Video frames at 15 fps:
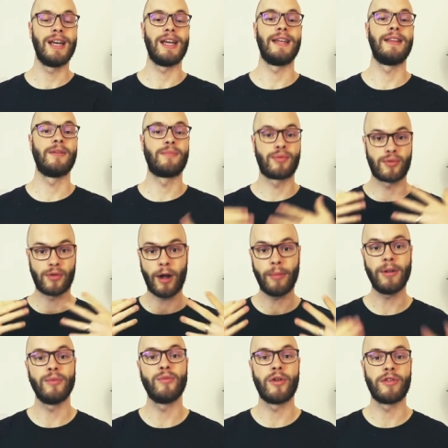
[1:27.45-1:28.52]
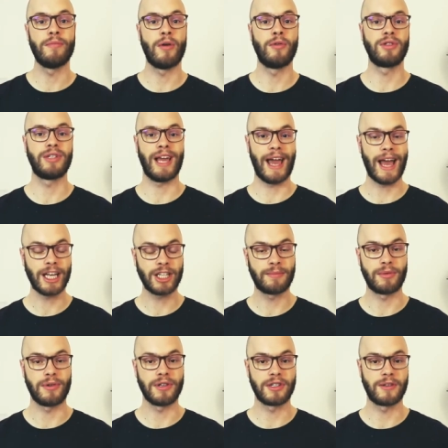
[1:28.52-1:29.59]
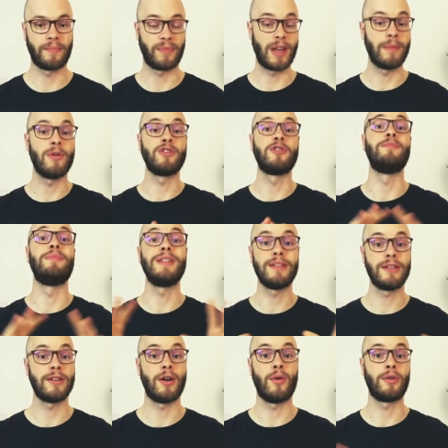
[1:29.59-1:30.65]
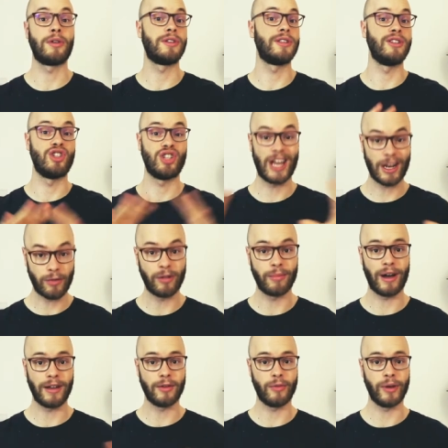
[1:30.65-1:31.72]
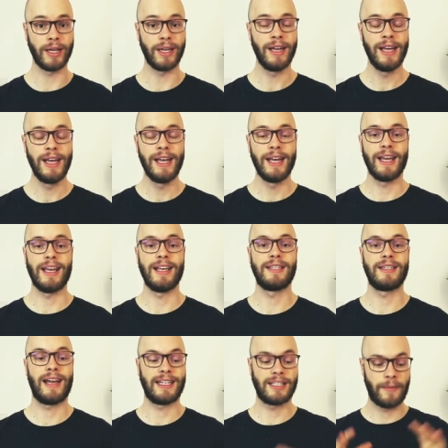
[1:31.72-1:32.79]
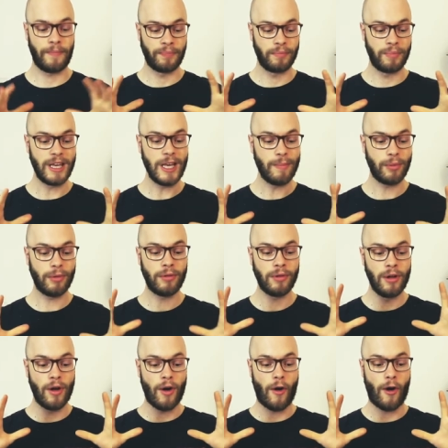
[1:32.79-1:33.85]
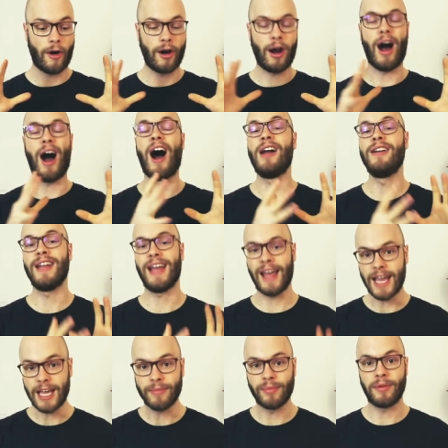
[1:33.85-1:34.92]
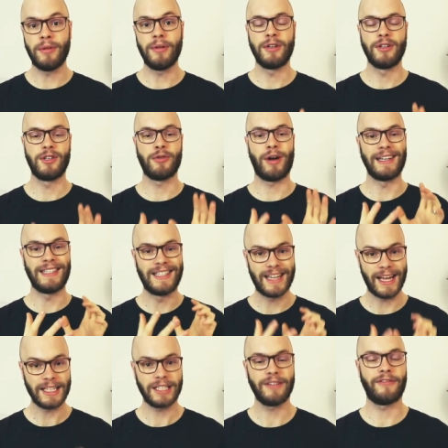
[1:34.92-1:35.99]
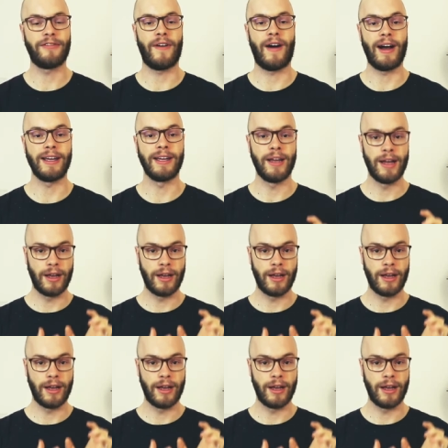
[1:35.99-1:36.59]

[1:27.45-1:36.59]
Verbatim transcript: And the problem with most experts and most business owners in general, by the way, is that people are unable to identify